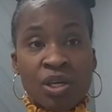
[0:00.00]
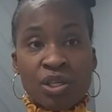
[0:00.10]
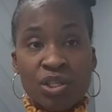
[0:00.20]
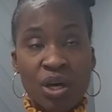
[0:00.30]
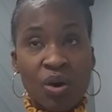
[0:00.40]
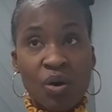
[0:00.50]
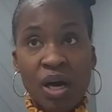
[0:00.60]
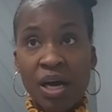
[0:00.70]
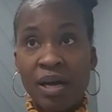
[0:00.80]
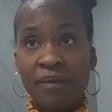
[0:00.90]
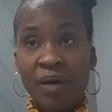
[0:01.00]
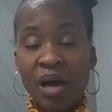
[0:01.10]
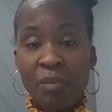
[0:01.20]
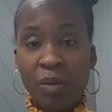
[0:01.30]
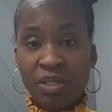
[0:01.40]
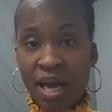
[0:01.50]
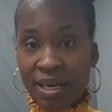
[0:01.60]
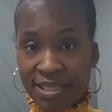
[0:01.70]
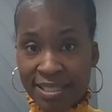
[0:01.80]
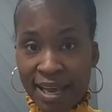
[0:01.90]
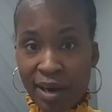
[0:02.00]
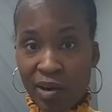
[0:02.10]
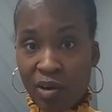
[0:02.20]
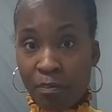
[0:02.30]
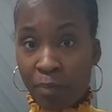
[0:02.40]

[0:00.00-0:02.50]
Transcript: So I was kind of scared,